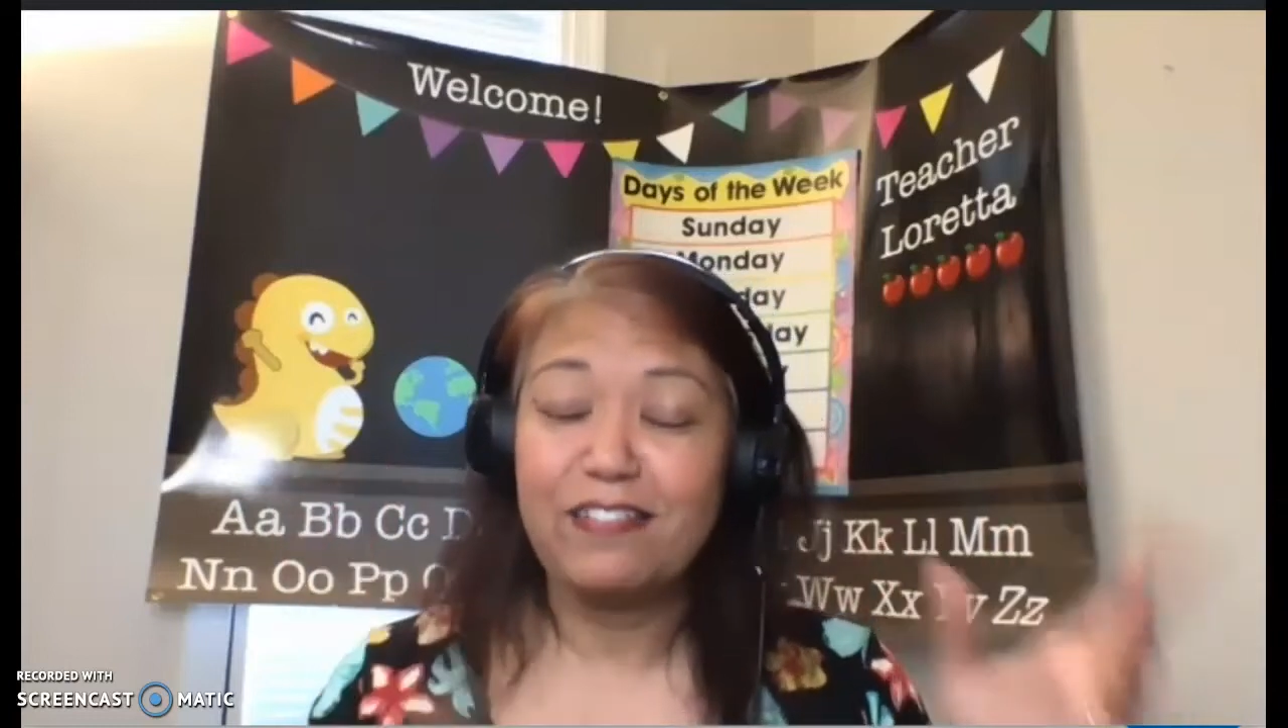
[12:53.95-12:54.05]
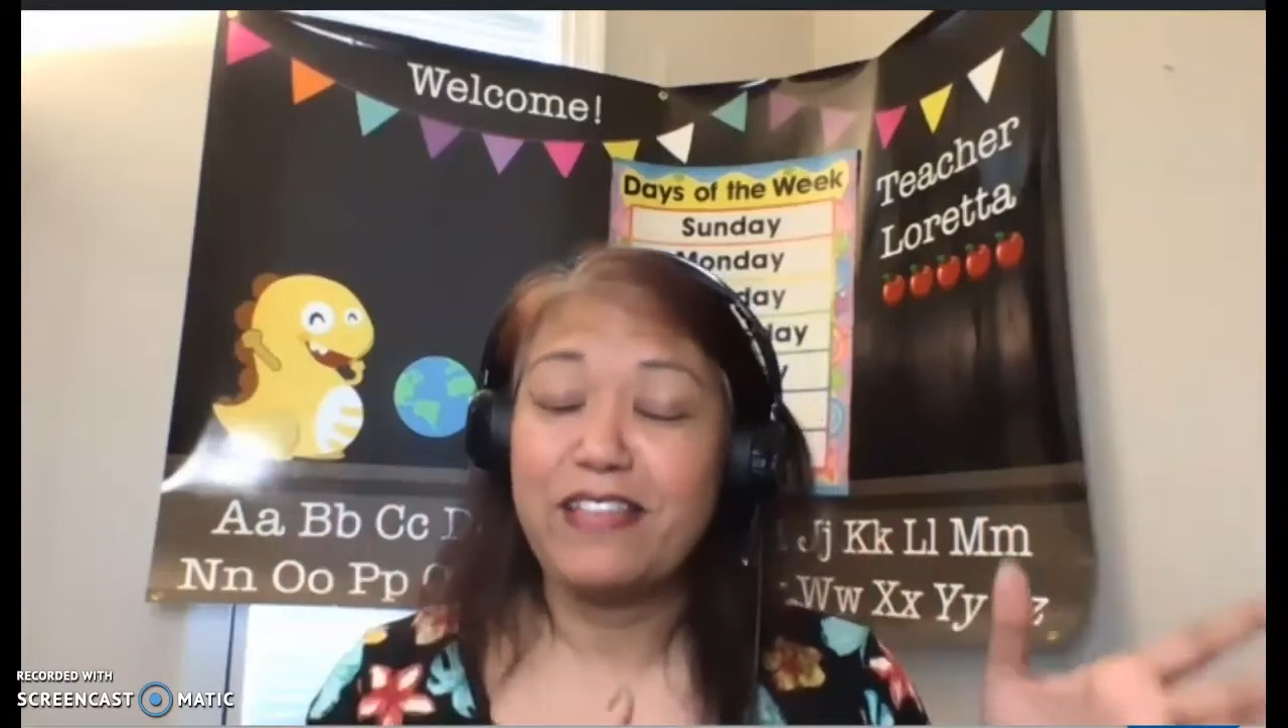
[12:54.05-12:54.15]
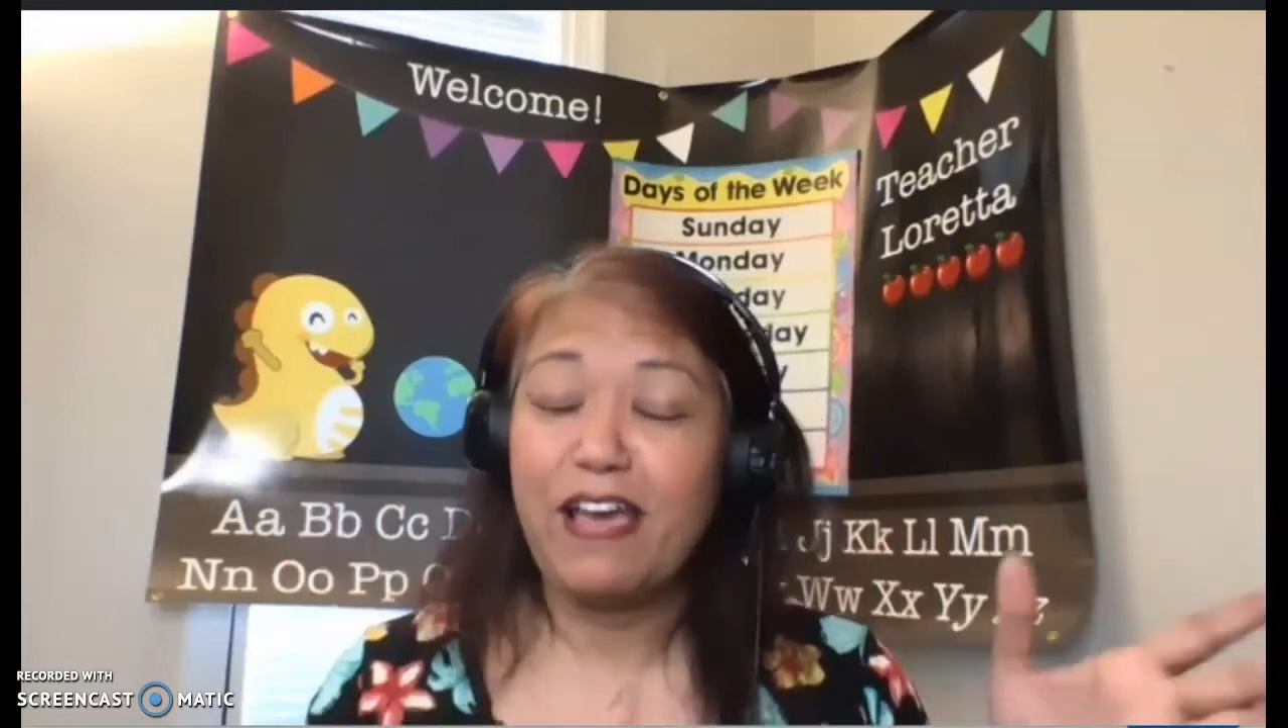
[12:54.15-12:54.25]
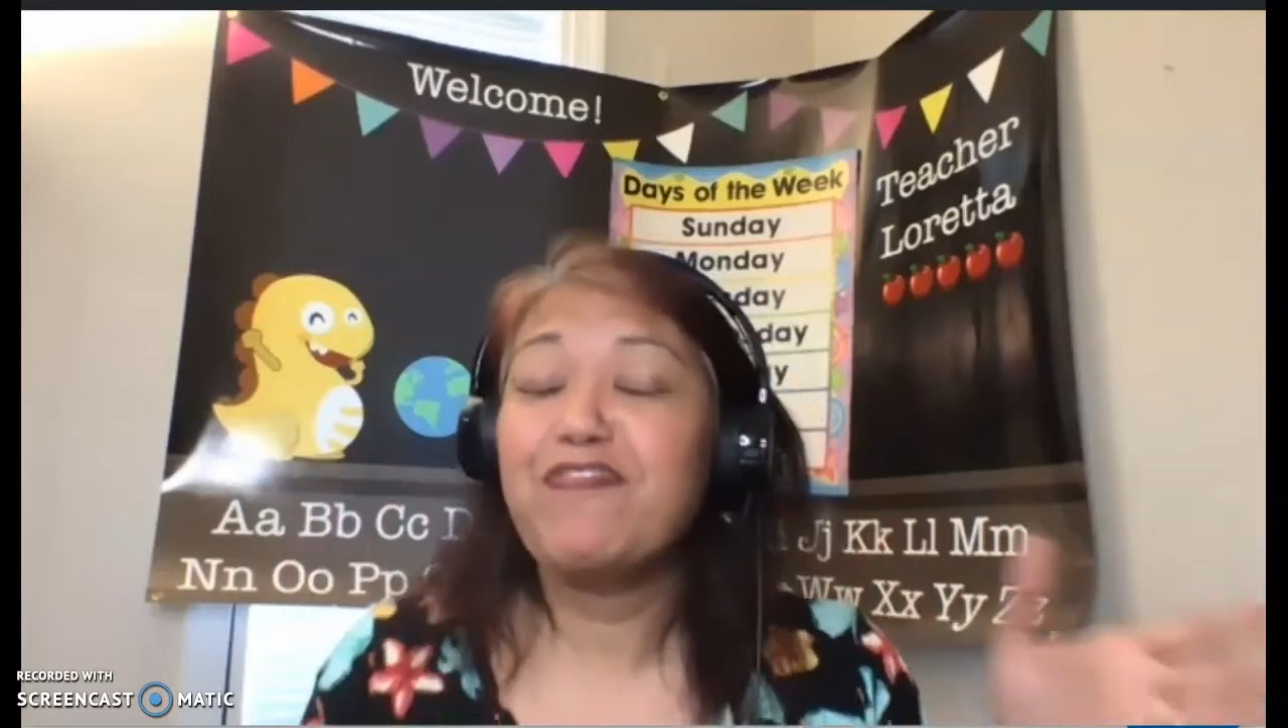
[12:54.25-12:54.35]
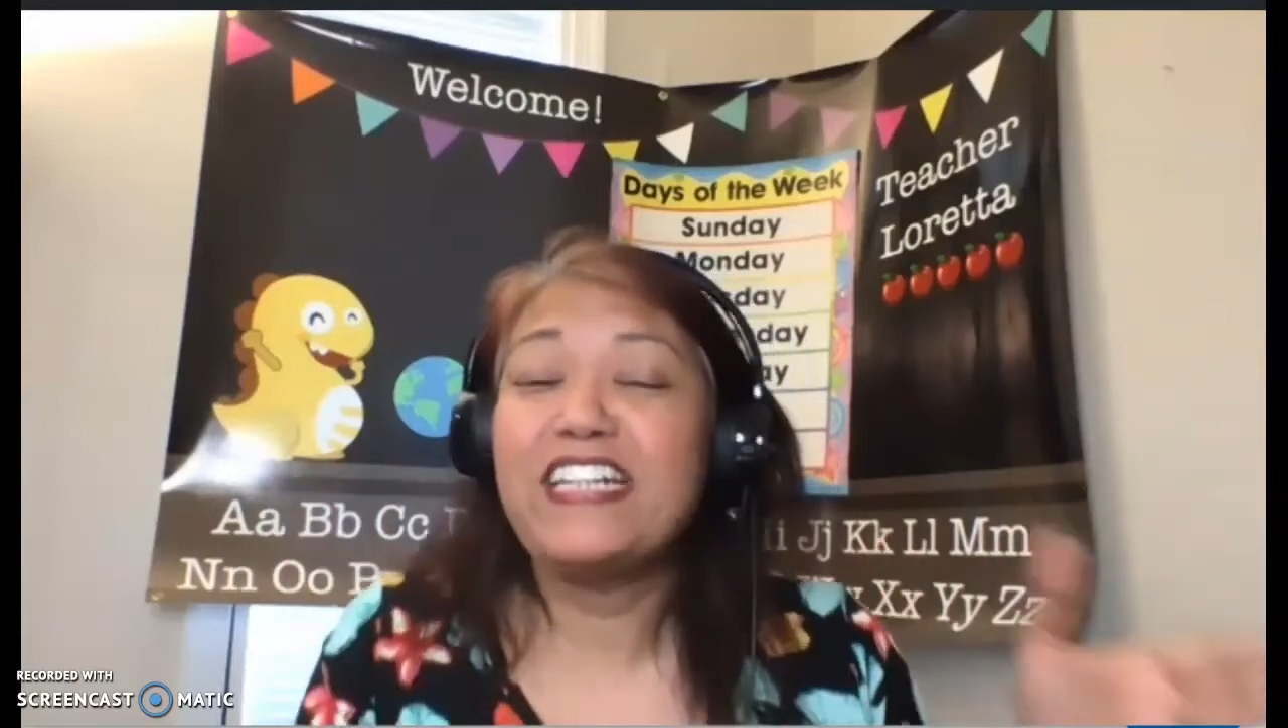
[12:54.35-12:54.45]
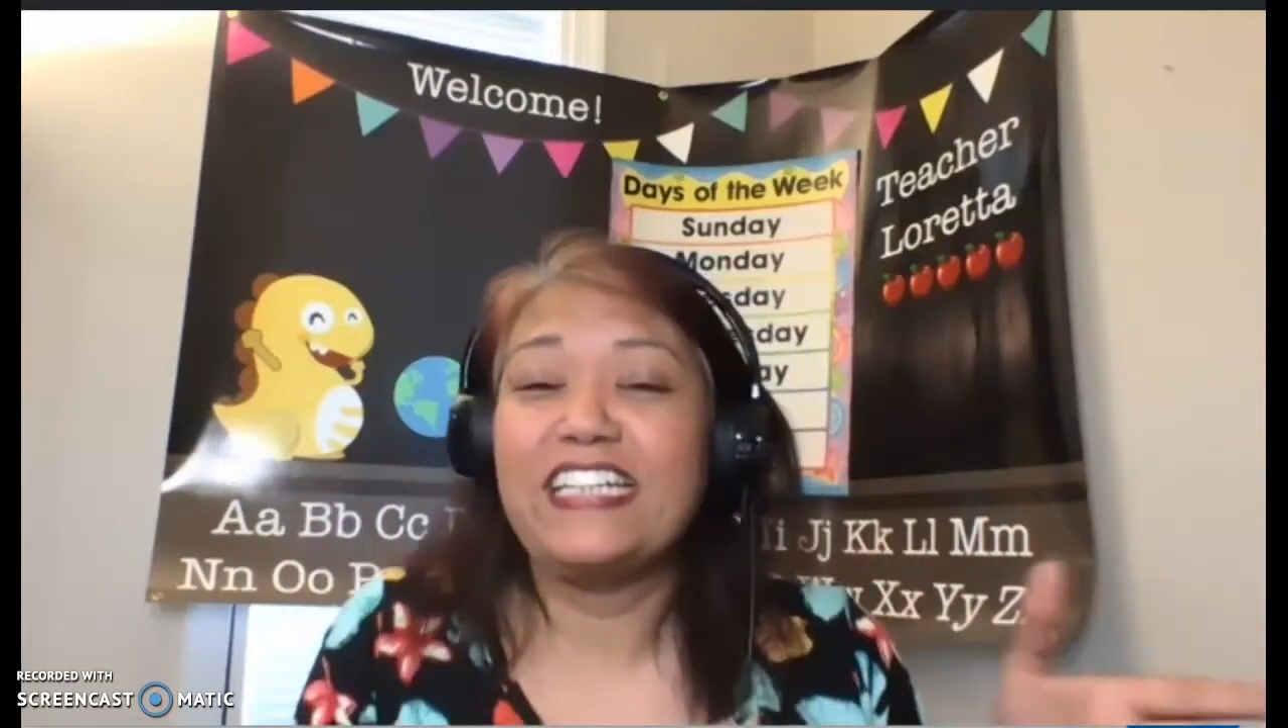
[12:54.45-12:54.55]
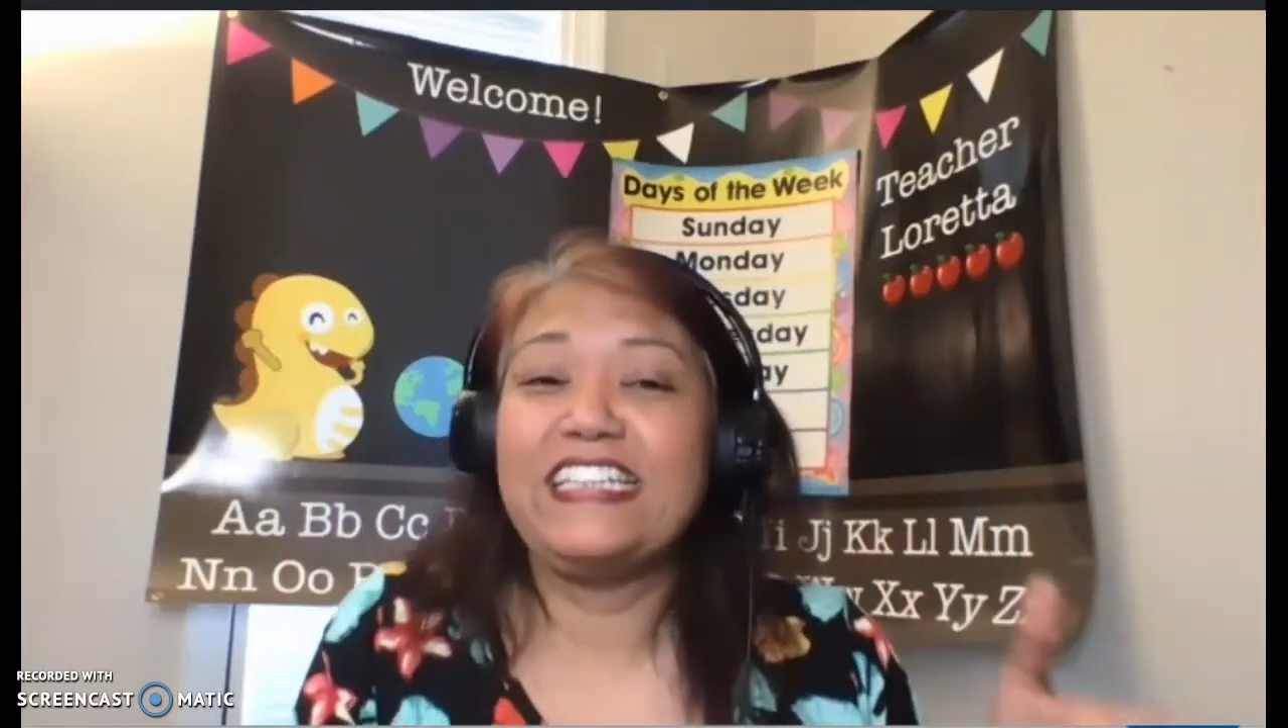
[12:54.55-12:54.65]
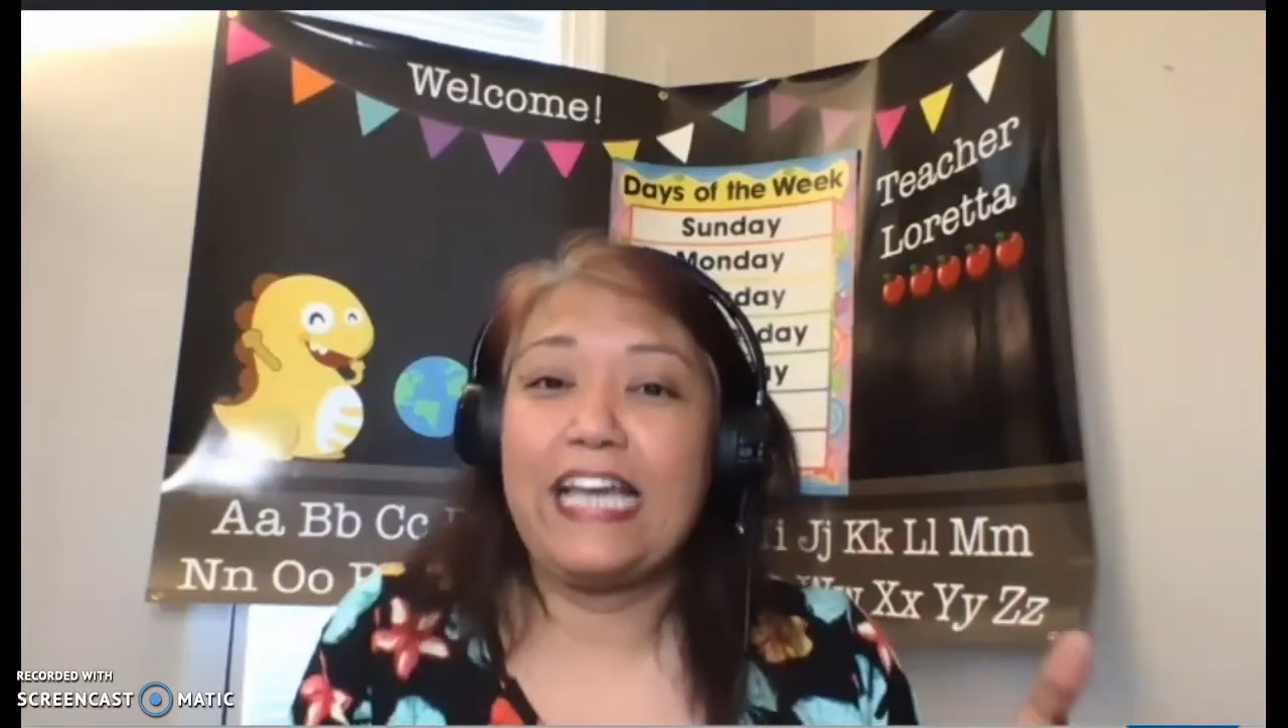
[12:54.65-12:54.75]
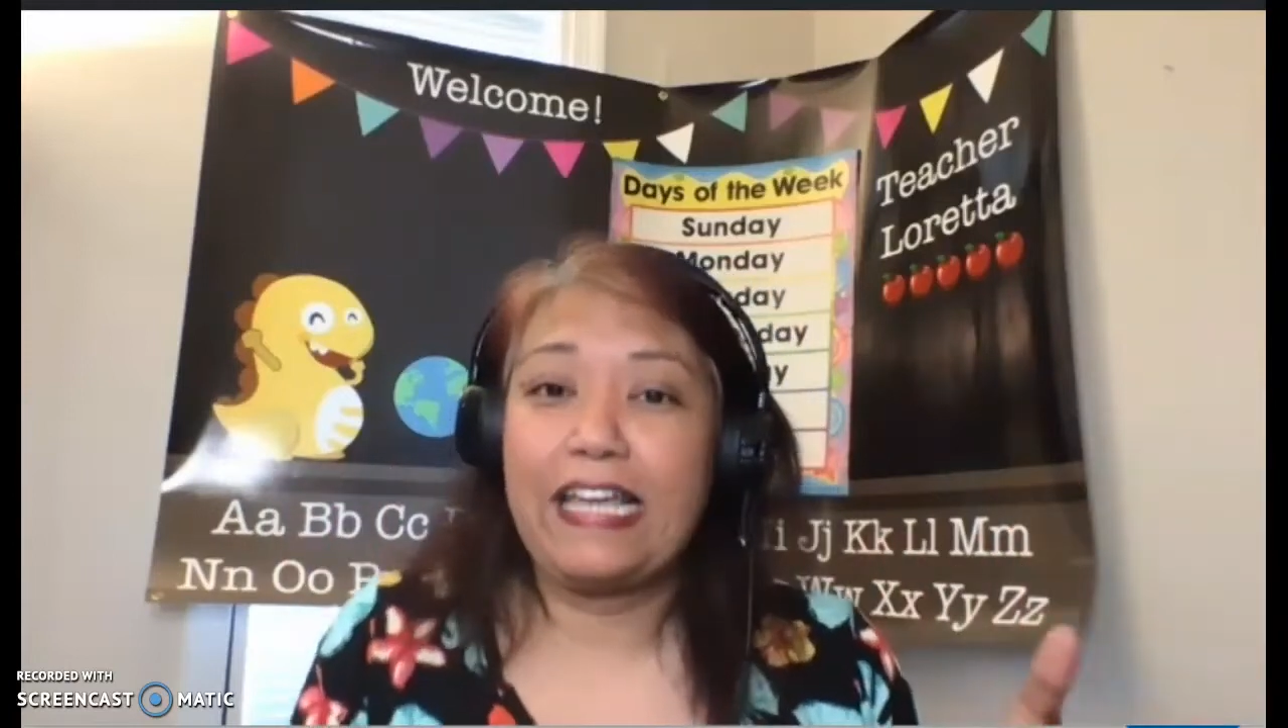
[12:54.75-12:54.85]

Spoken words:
definitely,